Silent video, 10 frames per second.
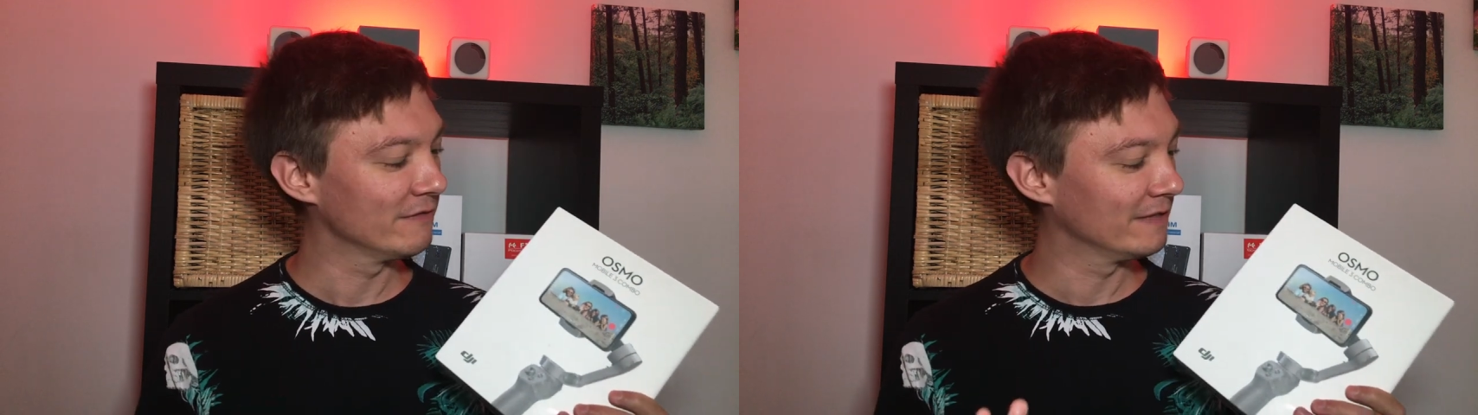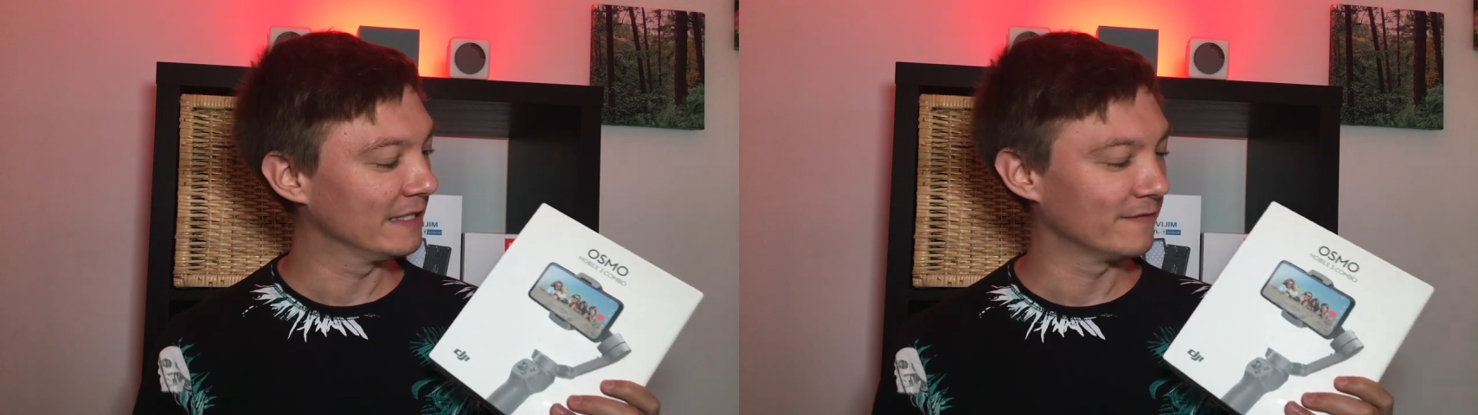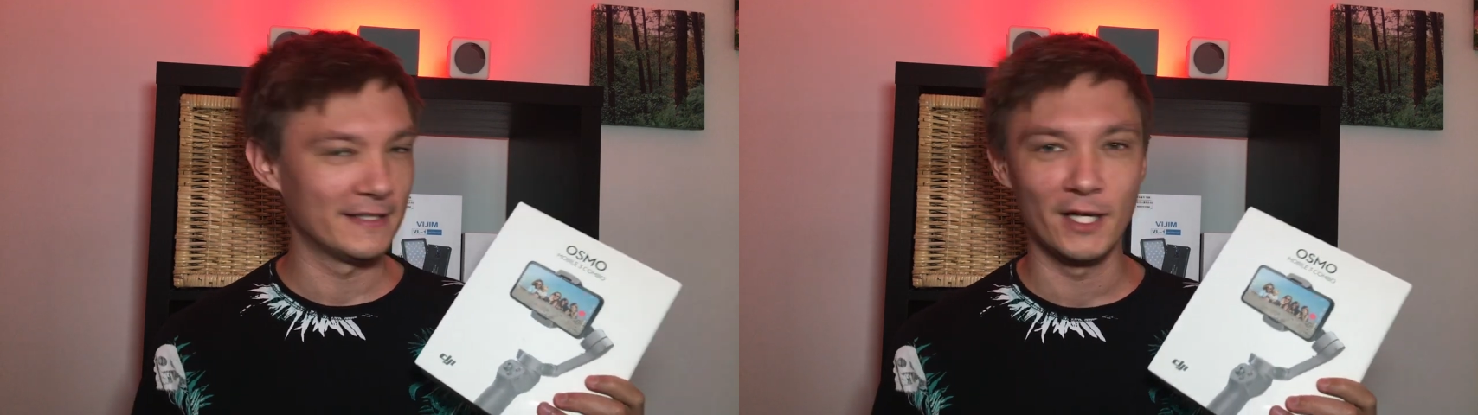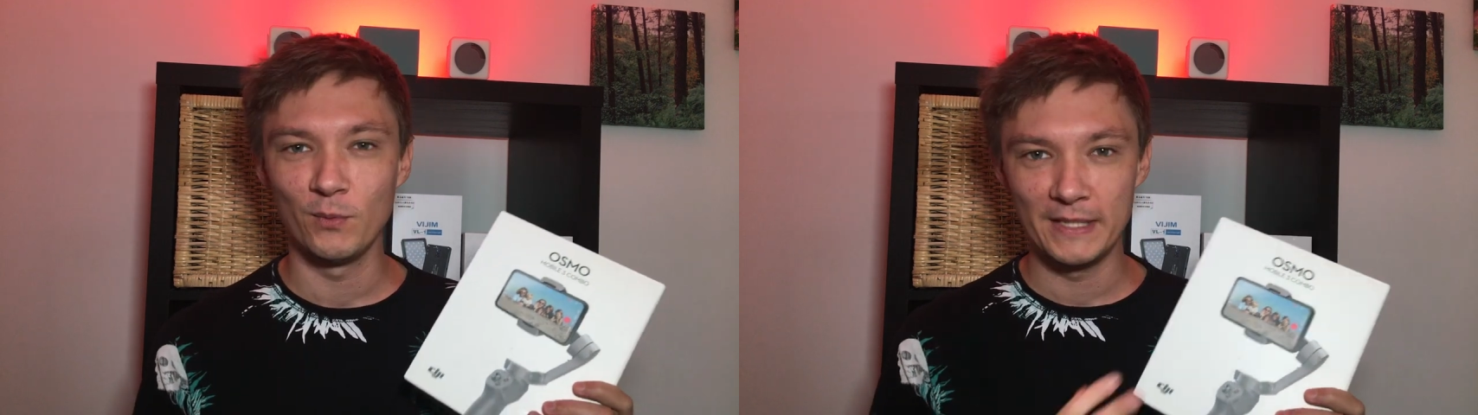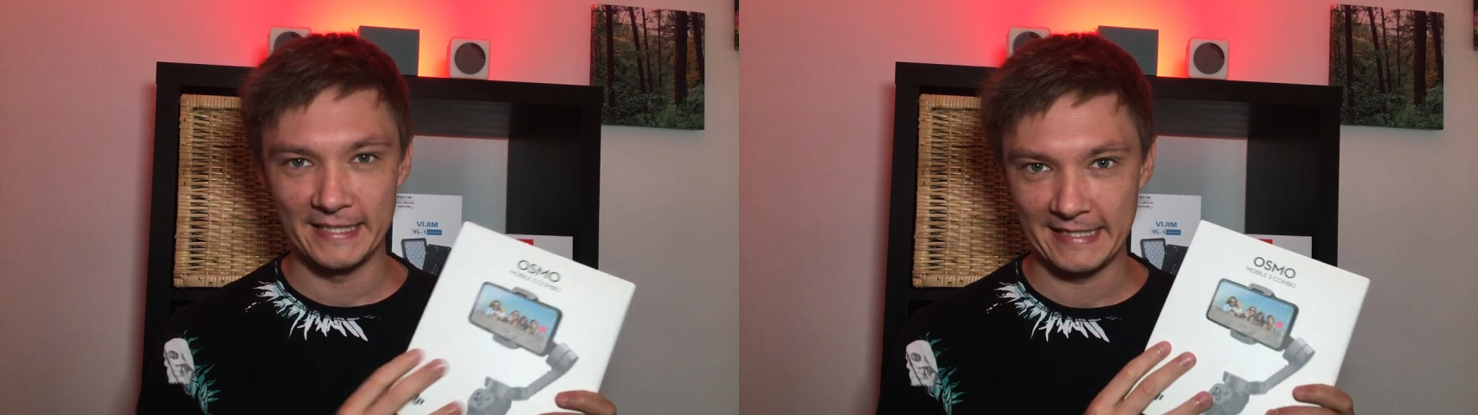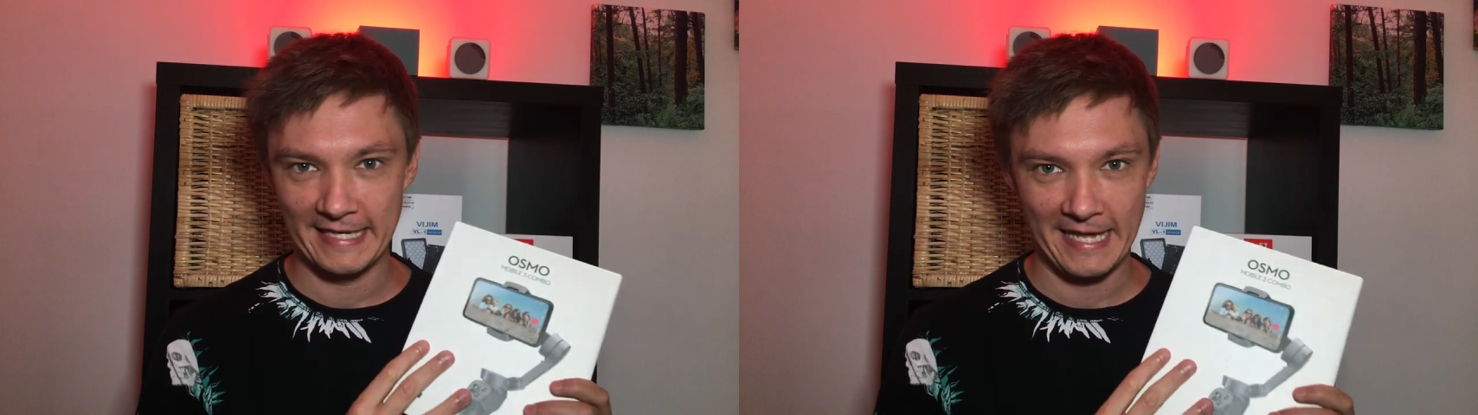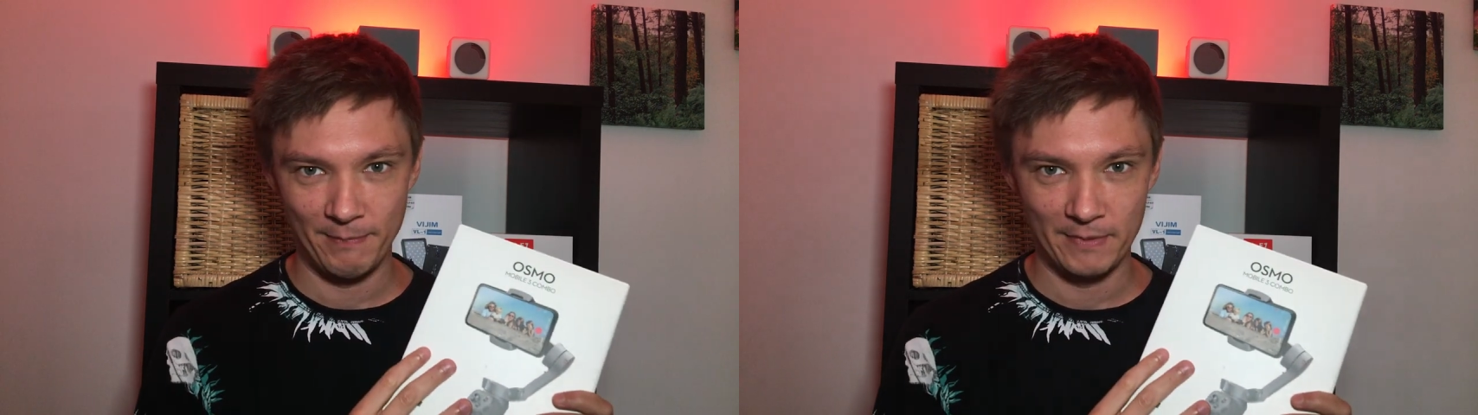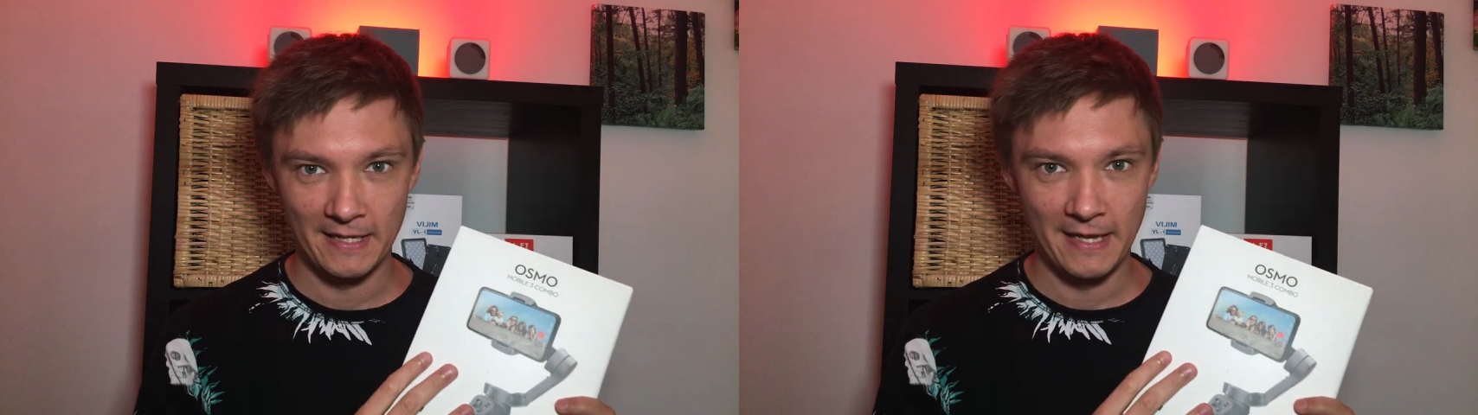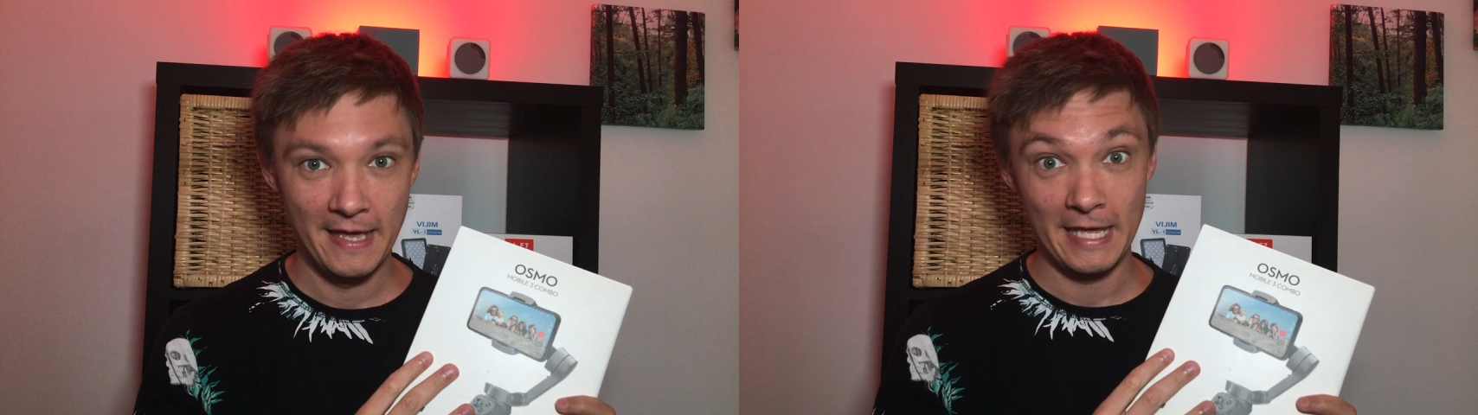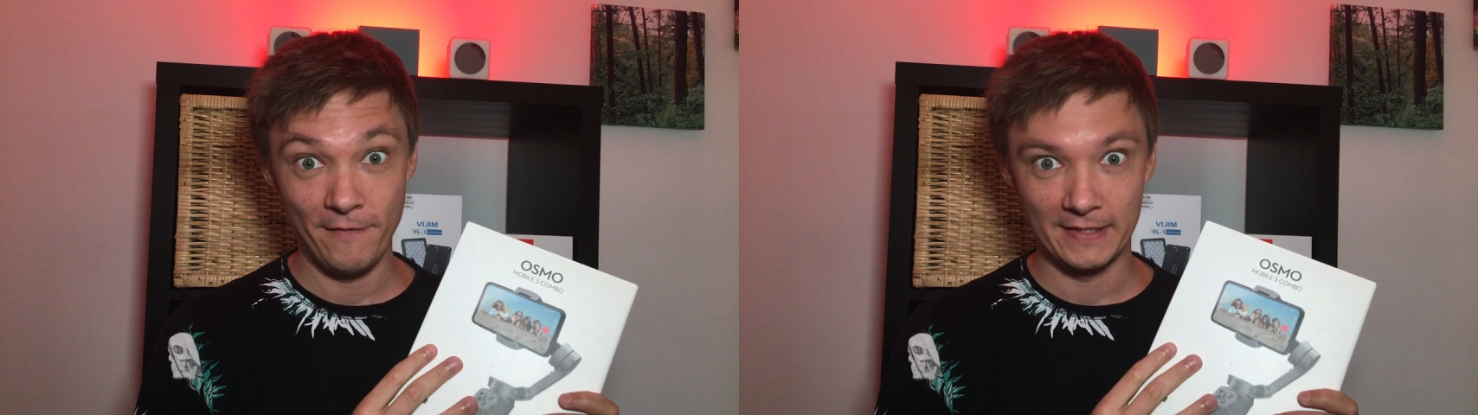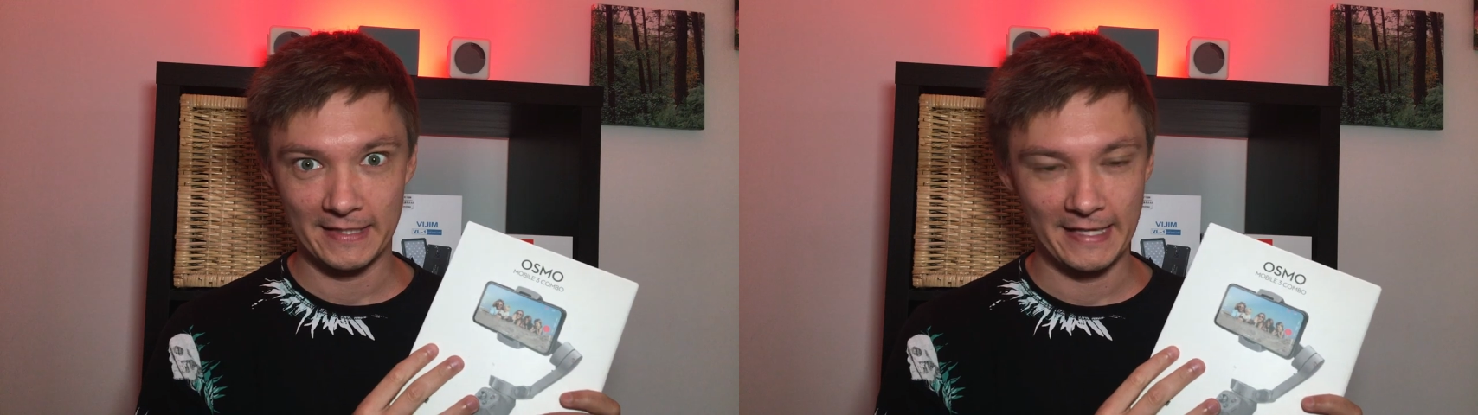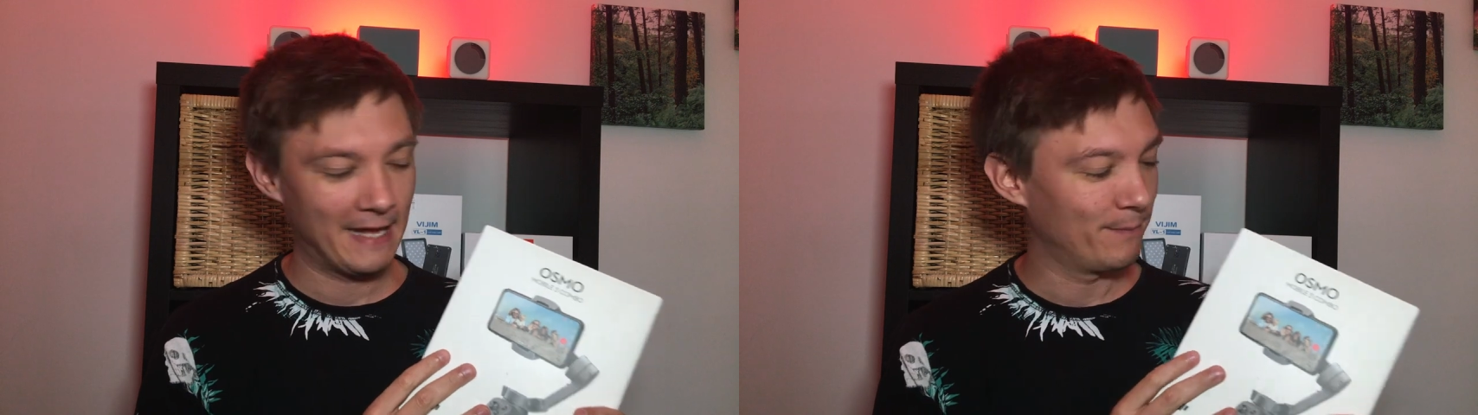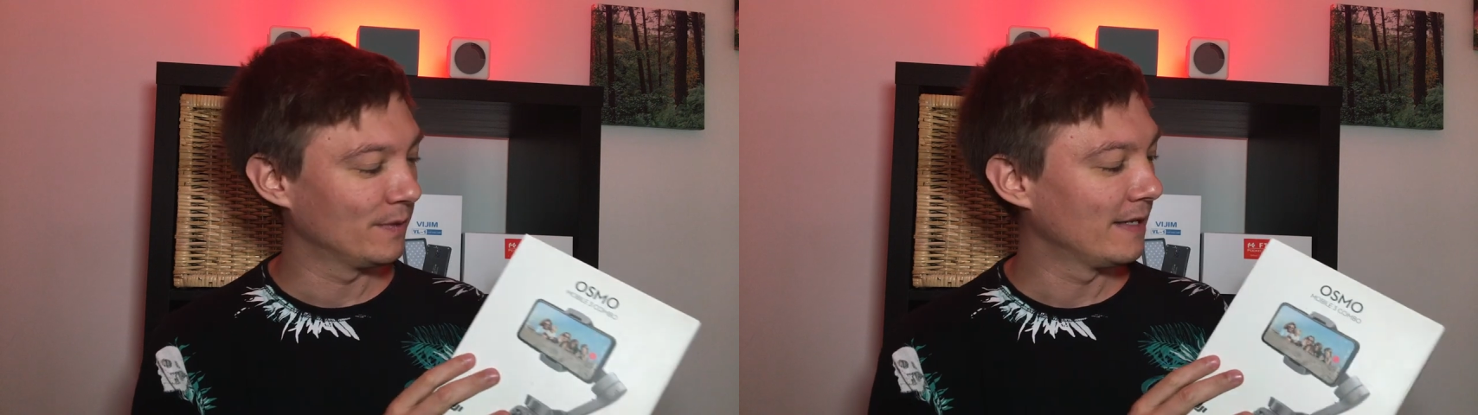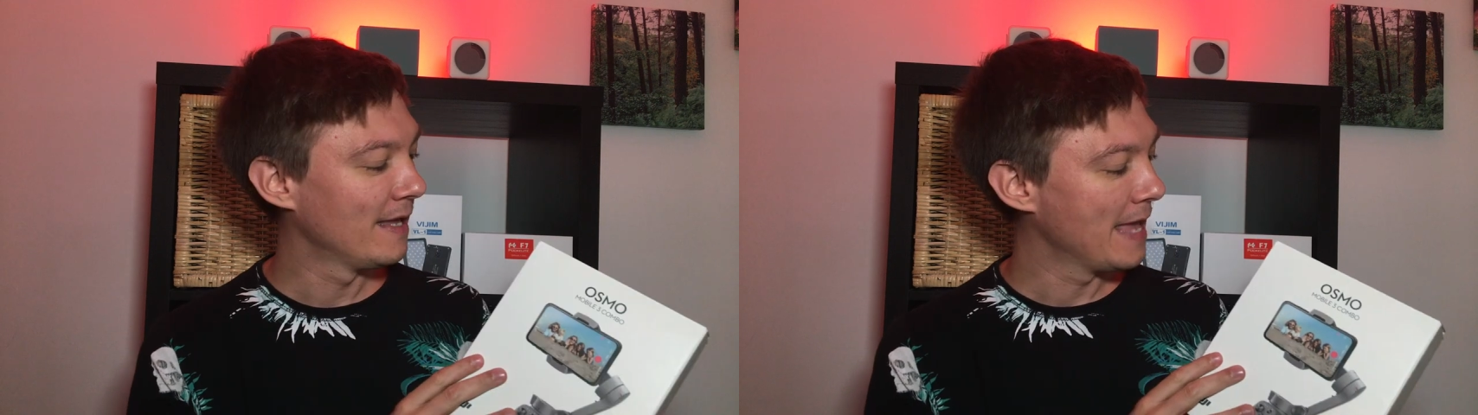really love to know when this is going to happen, if it's going to happen.